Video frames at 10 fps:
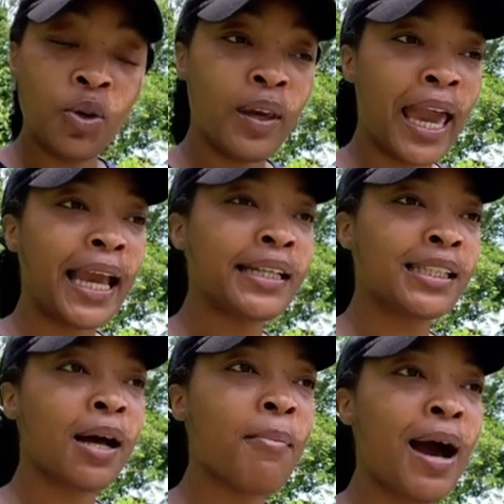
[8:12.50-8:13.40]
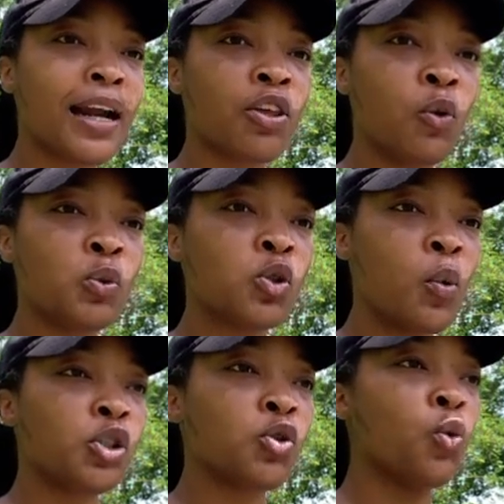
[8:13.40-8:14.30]
You gained somebody who was
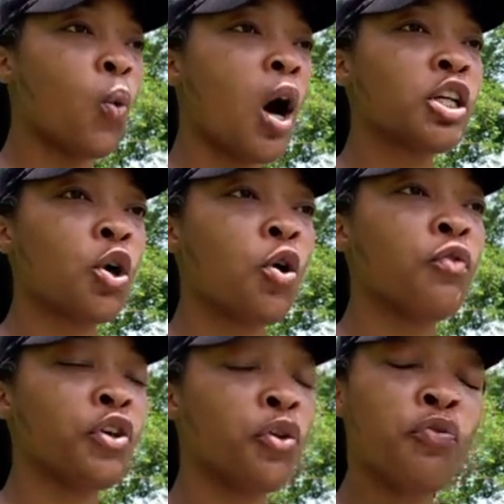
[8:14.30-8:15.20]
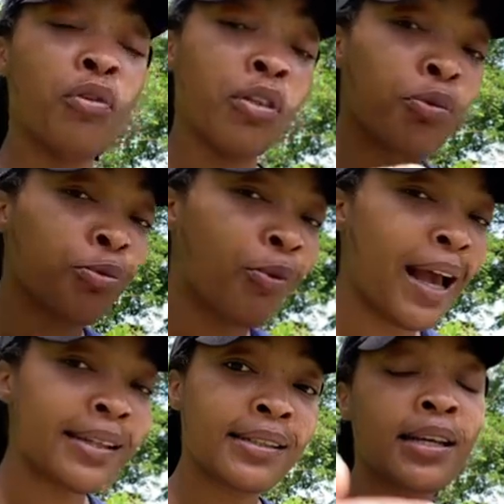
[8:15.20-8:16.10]
going to watch over you for the
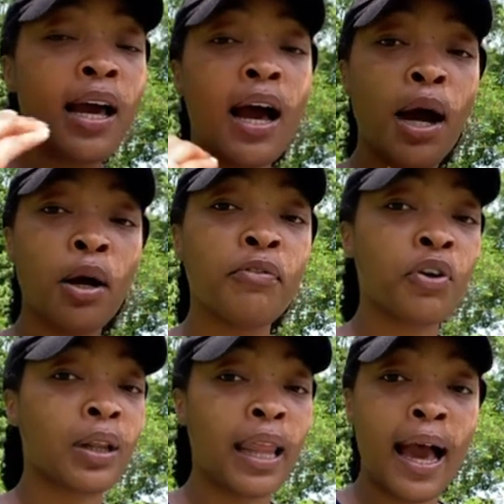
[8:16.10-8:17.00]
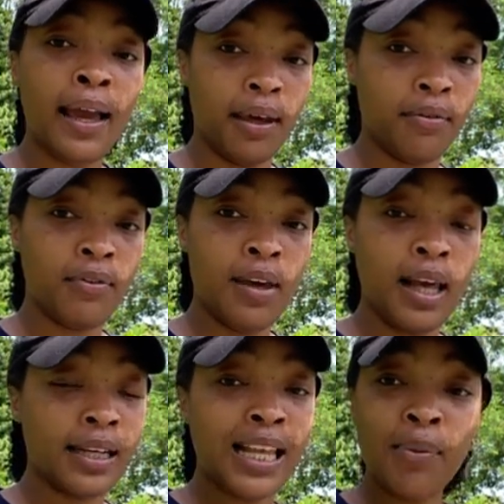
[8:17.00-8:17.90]
rest of your life.
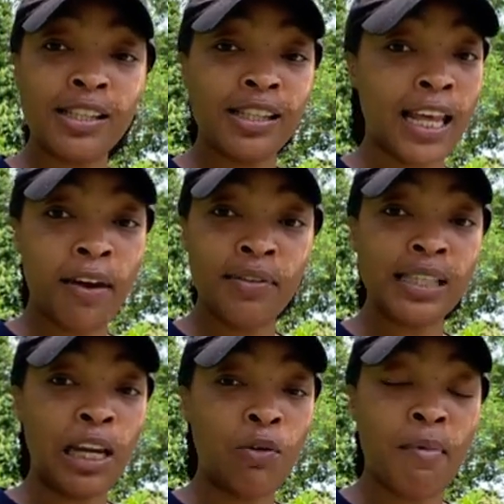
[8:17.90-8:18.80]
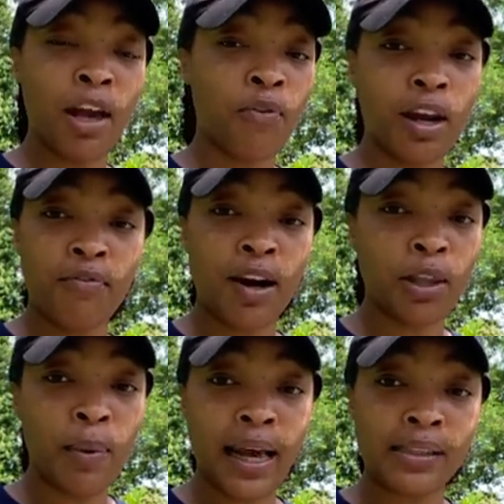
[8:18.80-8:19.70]
Because I was devastated when my
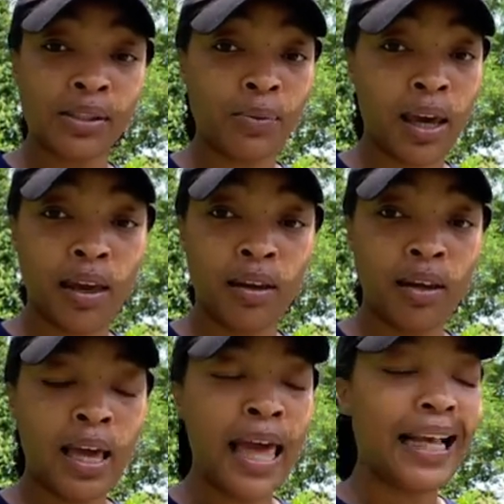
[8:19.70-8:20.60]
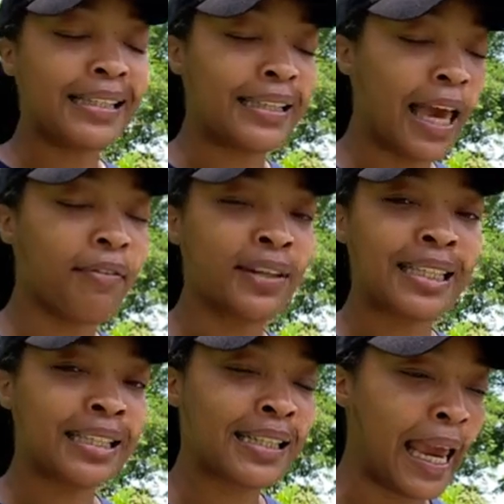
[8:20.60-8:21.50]
grandfather passed away.
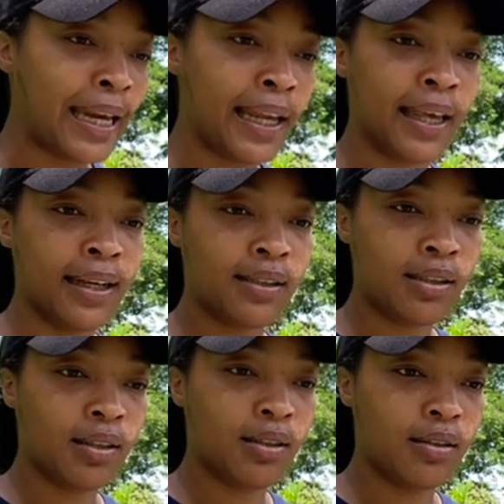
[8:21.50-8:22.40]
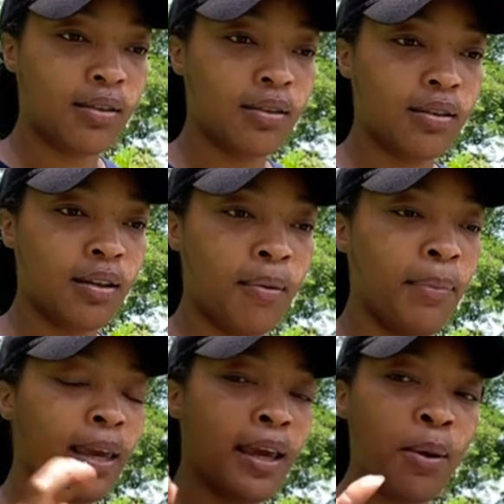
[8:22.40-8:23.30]
Devastated.
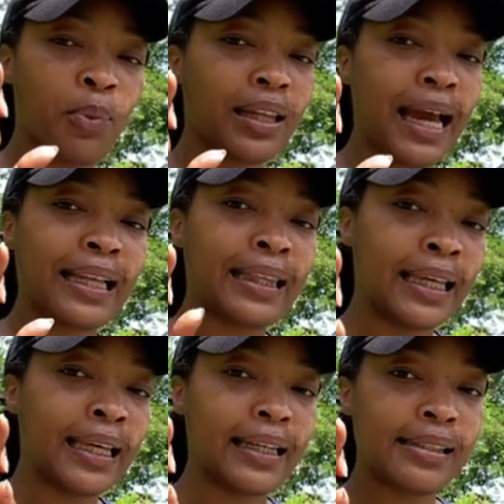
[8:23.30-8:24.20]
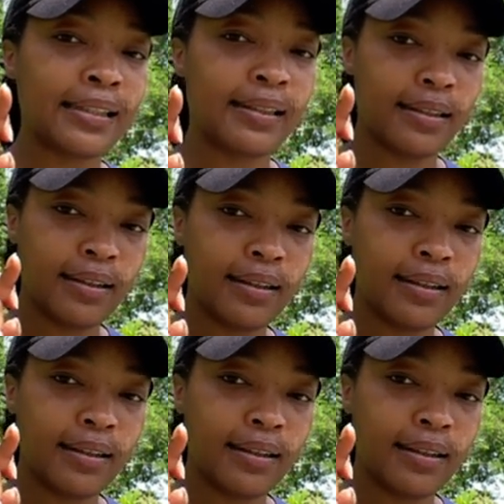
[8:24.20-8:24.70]
Me and him were like this.